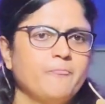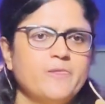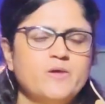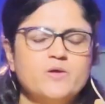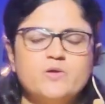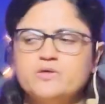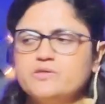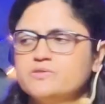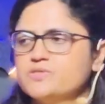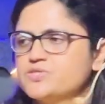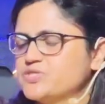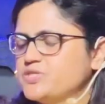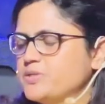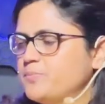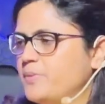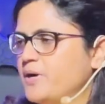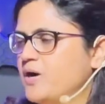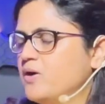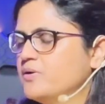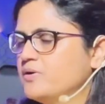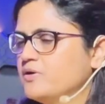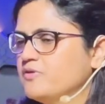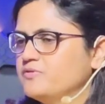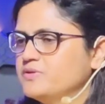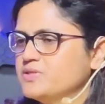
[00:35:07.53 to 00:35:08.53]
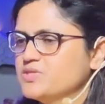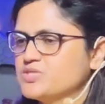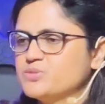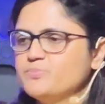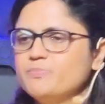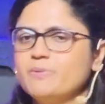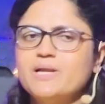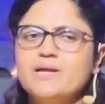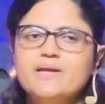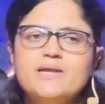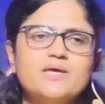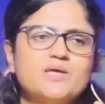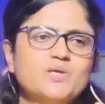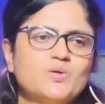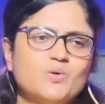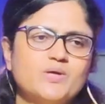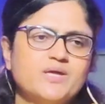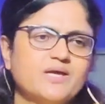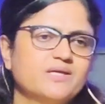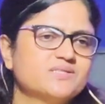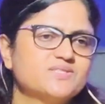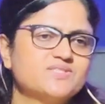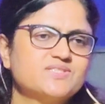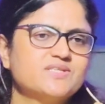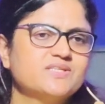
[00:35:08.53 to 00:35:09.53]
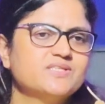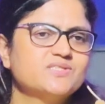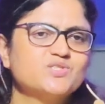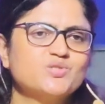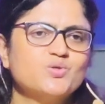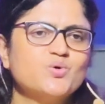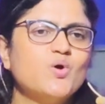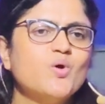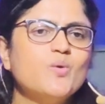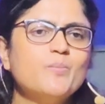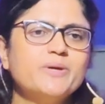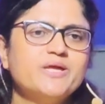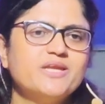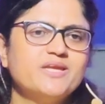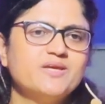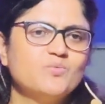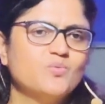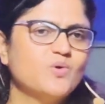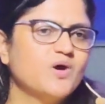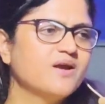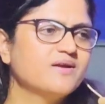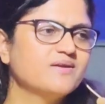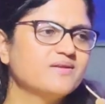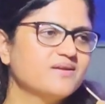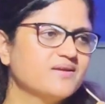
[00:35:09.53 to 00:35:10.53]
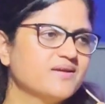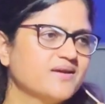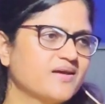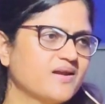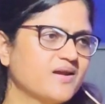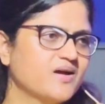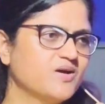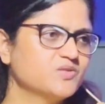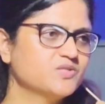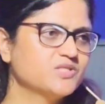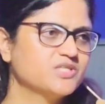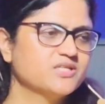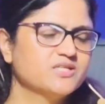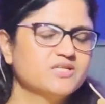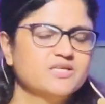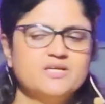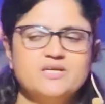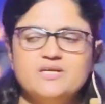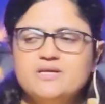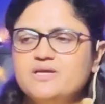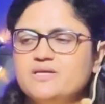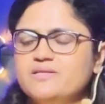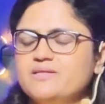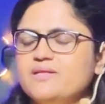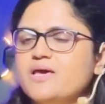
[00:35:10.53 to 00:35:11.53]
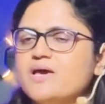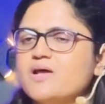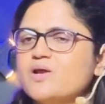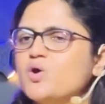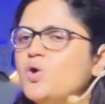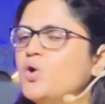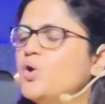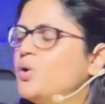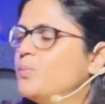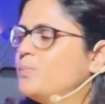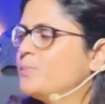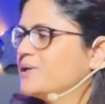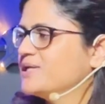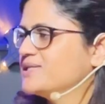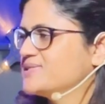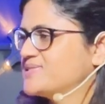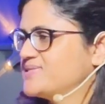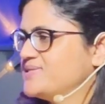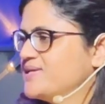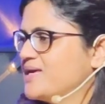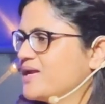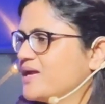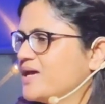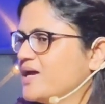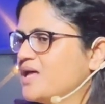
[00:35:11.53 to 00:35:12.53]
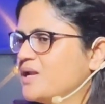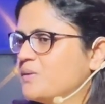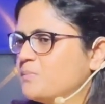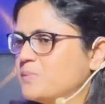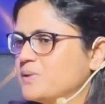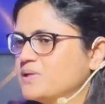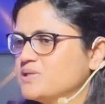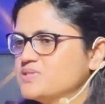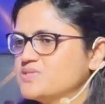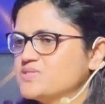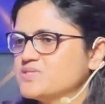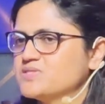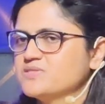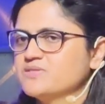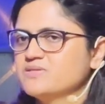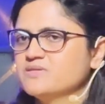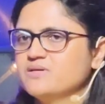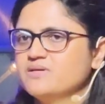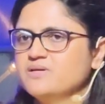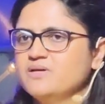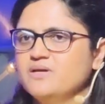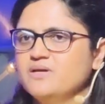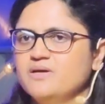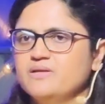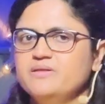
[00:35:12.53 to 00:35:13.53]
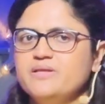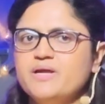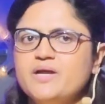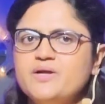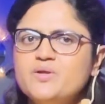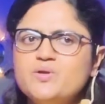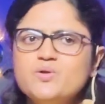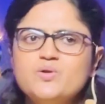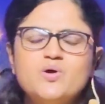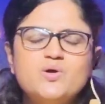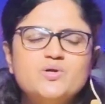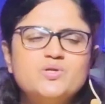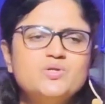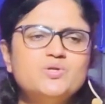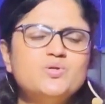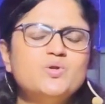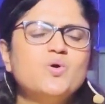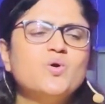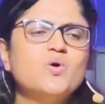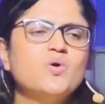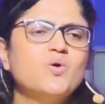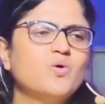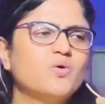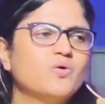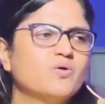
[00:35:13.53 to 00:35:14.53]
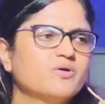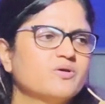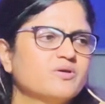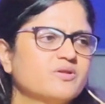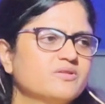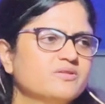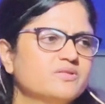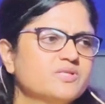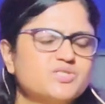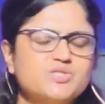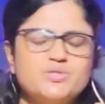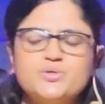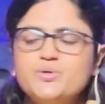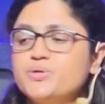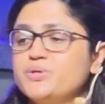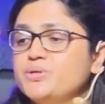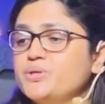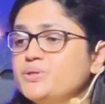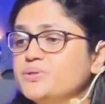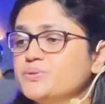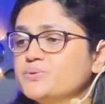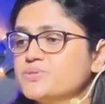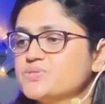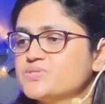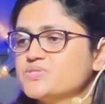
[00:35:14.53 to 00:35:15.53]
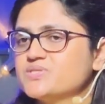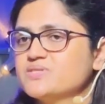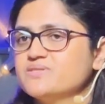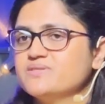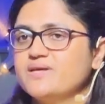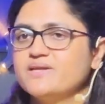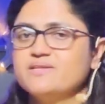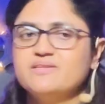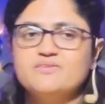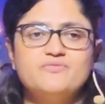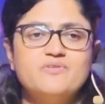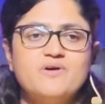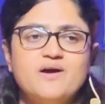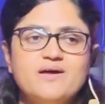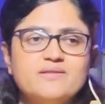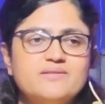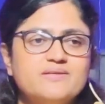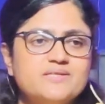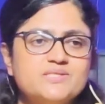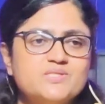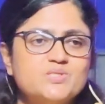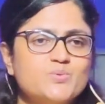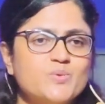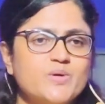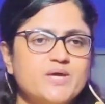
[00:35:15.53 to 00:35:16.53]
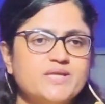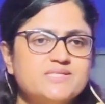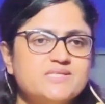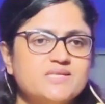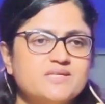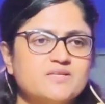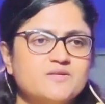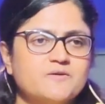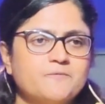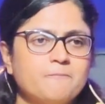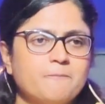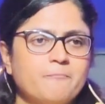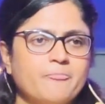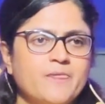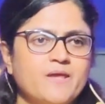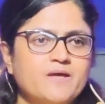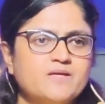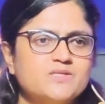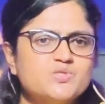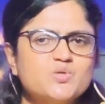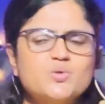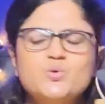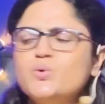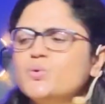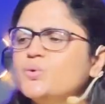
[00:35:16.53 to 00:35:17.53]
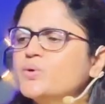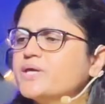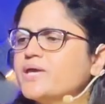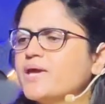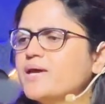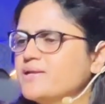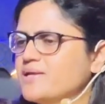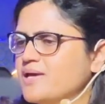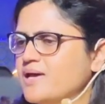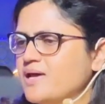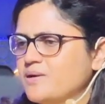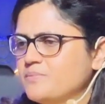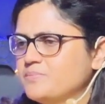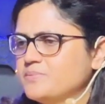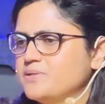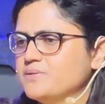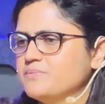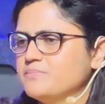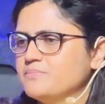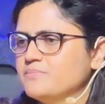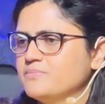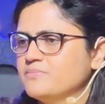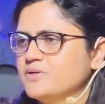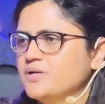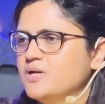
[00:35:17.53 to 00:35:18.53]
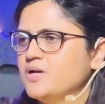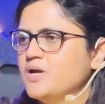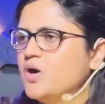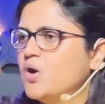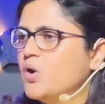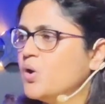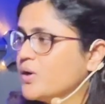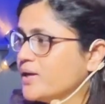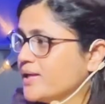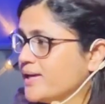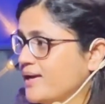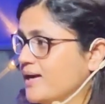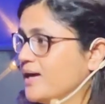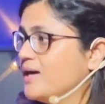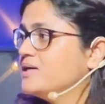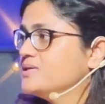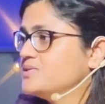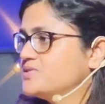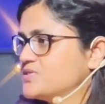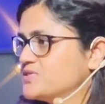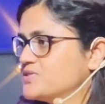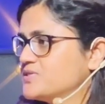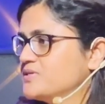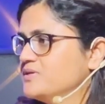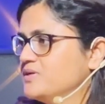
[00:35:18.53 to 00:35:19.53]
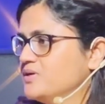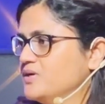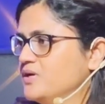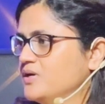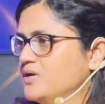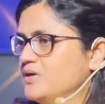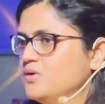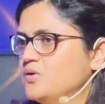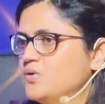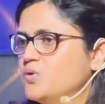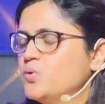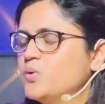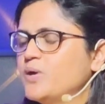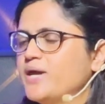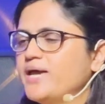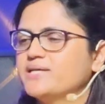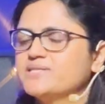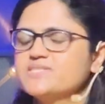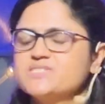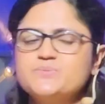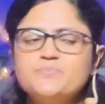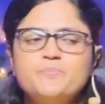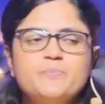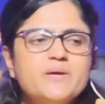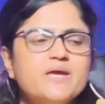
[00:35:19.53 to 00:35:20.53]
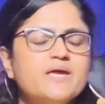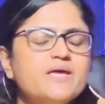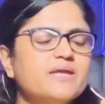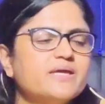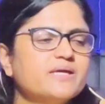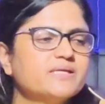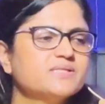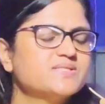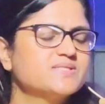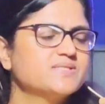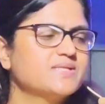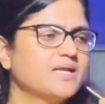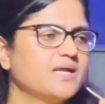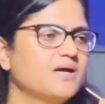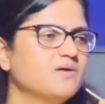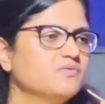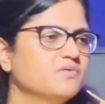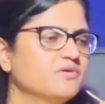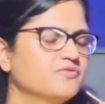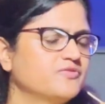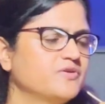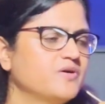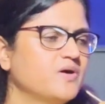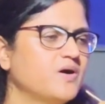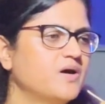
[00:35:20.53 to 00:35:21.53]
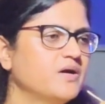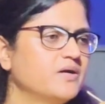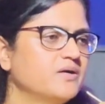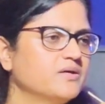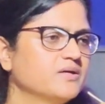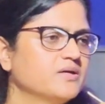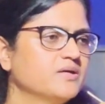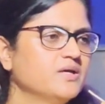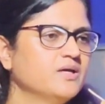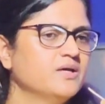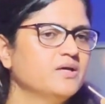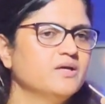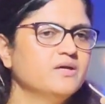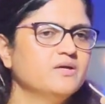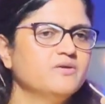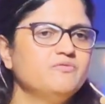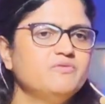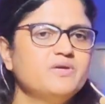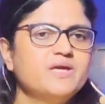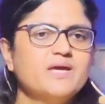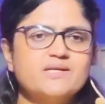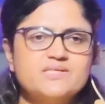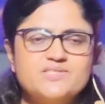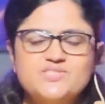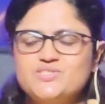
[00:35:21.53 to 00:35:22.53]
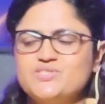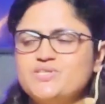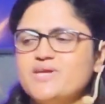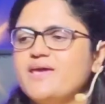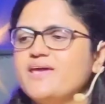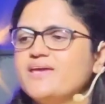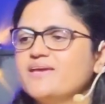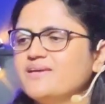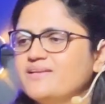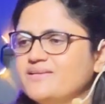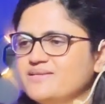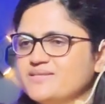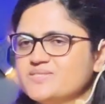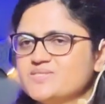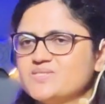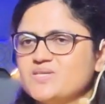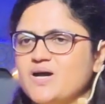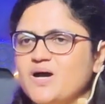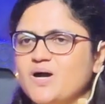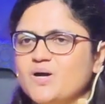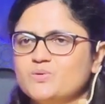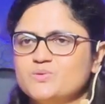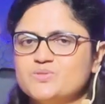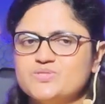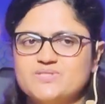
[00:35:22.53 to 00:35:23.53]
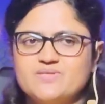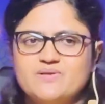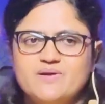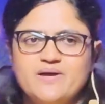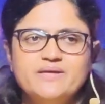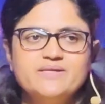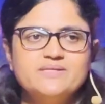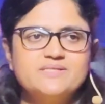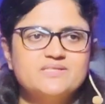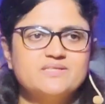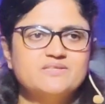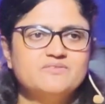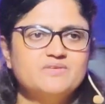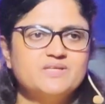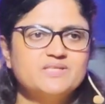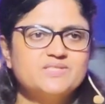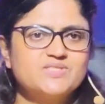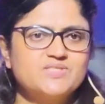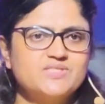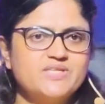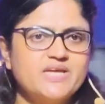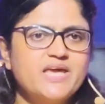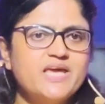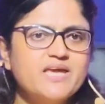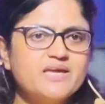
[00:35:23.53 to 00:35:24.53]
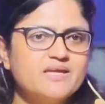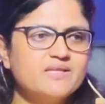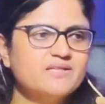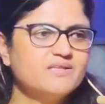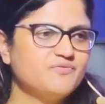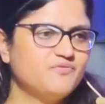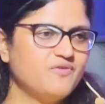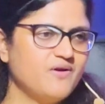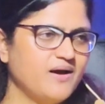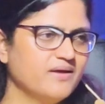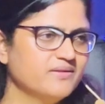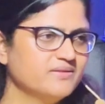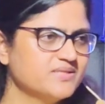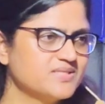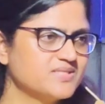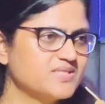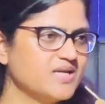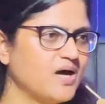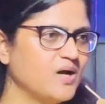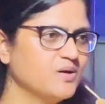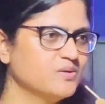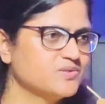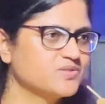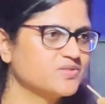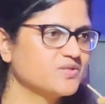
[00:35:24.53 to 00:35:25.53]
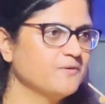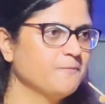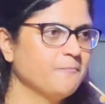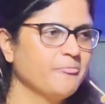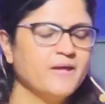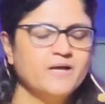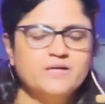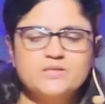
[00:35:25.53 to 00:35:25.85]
You know, you step out of this building, you can see so many wandering around. They are hopeless. They are helpless. They do not know this good news that the Father is waiting. So who can help them? Only us who experience the love of God. We are staying in His house, right? We are staying in the Father's house.